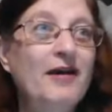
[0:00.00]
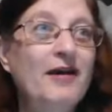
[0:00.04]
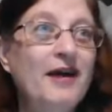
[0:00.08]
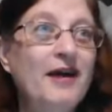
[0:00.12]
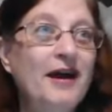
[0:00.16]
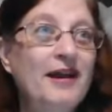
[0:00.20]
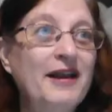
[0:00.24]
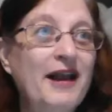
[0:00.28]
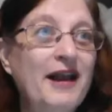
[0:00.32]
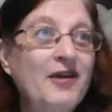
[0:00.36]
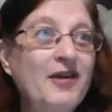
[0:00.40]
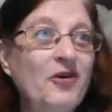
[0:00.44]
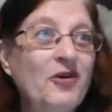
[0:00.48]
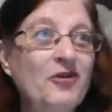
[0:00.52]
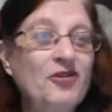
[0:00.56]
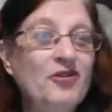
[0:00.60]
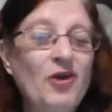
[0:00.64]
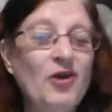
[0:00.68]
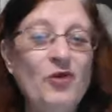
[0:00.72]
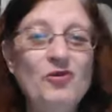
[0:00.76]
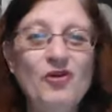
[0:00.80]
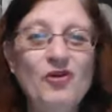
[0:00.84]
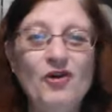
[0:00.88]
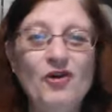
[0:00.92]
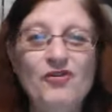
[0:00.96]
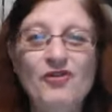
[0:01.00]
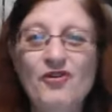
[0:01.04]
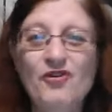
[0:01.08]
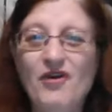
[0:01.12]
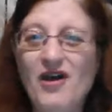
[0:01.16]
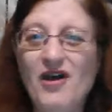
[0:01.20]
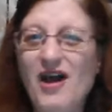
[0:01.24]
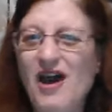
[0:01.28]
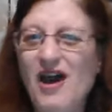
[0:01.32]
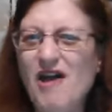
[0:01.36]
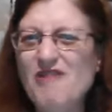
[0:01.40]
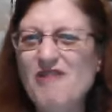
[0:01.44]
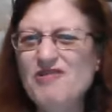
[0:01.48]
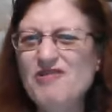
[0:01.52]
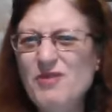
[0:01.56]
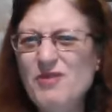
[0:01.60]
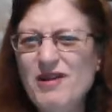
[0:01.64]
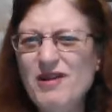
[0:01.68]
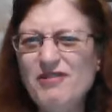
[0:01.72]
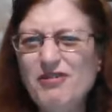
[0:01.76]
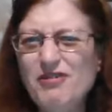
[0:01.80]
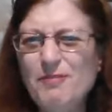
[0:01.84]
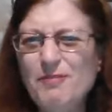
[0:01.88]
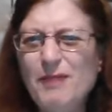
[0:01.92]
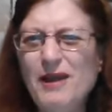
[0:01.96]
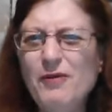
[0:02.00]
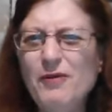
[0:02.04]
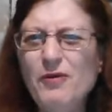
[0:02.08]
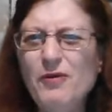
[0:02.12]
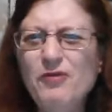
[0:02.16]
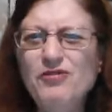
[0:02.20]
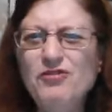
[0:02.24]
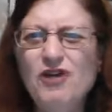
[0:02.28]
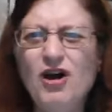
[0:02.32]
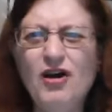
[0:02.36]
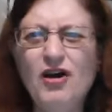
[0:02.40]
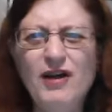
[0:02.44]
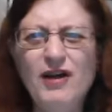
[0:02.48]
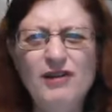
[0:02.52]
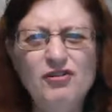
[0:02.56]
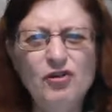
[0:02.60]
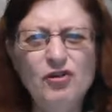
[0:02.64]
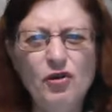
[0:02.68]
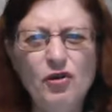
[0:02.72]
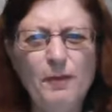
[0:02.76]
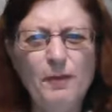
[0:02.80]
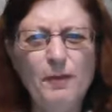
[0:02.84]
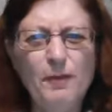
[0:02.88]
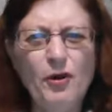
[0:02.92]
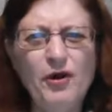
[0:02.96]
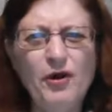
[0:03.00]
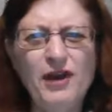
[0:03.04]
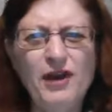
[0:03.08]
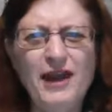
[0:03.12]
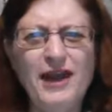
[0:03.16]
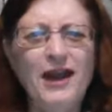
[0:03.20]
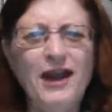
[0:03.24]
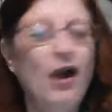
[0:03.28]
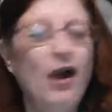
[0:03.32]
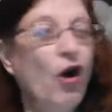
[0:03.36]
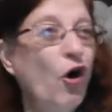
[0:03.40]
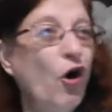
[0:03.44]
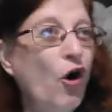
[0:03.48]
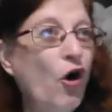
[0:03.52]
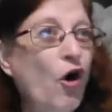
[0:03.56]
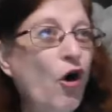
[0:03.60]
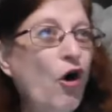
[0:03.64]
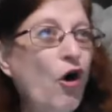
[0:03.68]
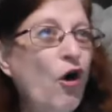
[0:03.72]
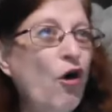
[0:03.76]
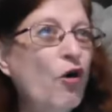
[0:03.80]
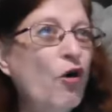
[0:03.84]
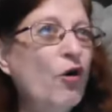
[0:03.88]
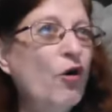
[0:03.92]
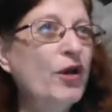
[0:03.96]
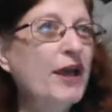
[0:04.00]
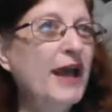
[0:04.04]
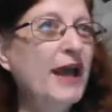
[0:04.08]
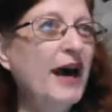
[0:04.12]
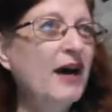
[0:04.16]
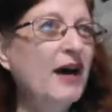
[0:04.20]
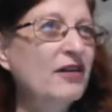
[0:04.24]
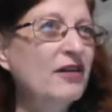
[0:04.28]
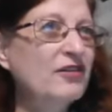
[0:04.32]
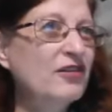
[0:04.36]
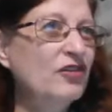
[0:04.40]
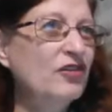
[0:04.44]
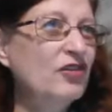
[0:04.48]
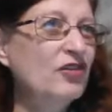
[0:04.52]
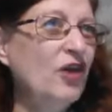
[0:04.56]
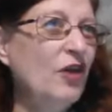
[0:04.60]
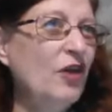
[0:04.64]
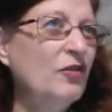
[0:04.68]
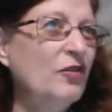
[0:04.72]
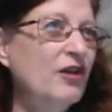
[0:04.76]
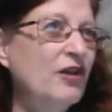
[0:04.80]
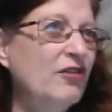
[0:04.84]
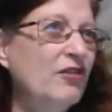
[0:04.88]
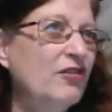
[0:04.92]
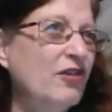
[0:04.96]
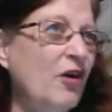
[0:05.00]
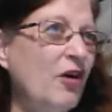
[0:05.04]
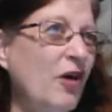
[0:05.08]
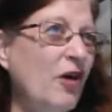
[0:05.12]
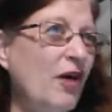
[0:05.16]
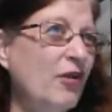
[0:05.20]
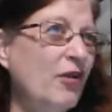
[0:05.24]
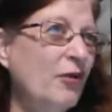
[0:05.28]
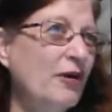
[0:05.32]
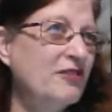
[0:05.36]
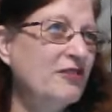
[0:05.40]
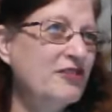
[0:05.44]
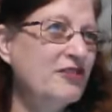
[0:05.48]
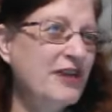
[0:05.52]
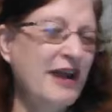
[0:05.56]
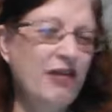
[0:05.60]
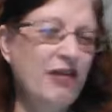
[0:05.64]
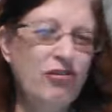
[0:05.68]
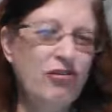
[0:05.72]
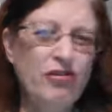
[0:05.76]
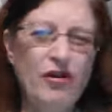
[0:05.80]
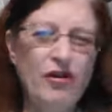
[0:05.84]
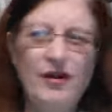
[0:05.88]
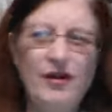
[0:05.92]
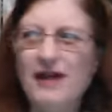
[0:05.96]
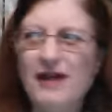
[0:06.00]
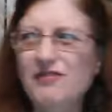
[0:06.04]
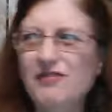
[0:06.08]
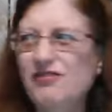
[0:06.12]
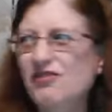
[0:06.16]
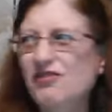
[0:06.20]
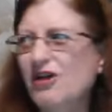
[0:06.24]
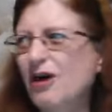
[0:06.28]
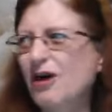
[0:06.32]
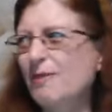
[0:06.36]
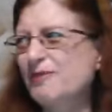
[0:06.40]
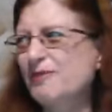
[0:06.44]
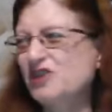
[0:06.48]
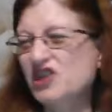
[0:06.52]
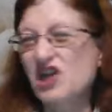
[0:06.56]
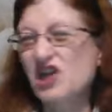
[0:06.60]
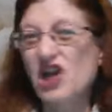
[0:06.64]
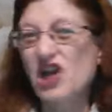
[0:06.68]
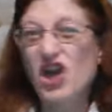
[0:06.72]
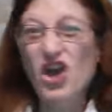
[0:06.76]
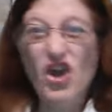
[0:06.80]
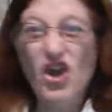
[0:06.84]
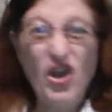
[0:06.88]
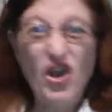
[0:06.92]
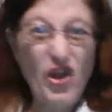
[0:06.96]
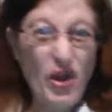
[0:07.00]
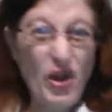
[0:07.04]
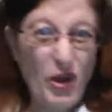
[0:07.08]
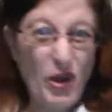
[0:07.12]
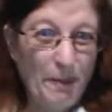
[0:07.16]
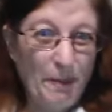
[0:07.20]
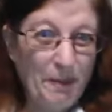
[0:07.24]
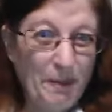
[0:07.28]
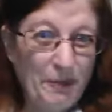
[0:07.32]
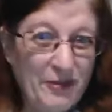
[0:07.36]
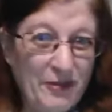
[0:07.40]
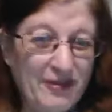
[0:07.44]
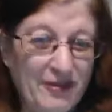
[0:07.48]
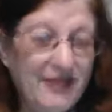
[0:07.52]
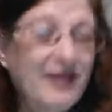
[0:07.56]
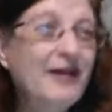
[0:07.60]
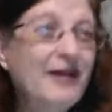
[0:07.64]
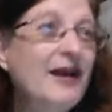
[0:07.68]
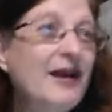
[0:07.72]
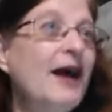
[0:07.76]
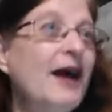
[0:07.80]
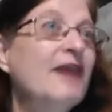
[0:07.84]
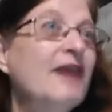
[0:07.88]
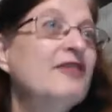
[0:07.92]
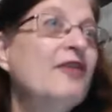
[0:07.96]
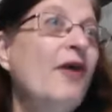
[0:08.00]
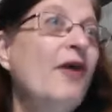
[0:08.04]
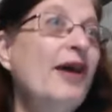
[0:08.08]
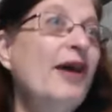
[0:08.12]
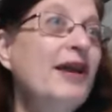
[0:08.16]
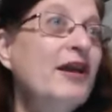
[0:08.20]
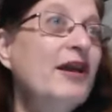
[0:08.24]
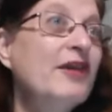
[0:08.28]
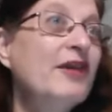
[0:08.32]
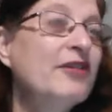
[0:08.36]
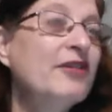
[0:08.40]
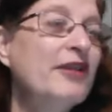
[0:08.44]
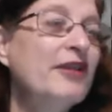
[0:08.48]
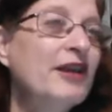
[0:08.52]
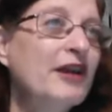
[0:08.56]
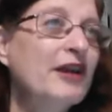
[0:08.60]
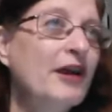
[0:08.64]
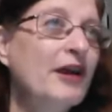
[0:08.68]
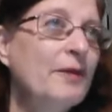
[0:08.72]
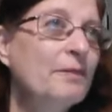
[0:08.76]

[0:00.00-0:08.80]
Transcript: I got told off. Do we have some baked tart? It's called a pudding. Oh yes, and don't insult, otherwise you get thrown out of Derbyshire. Oops. So I learned something new.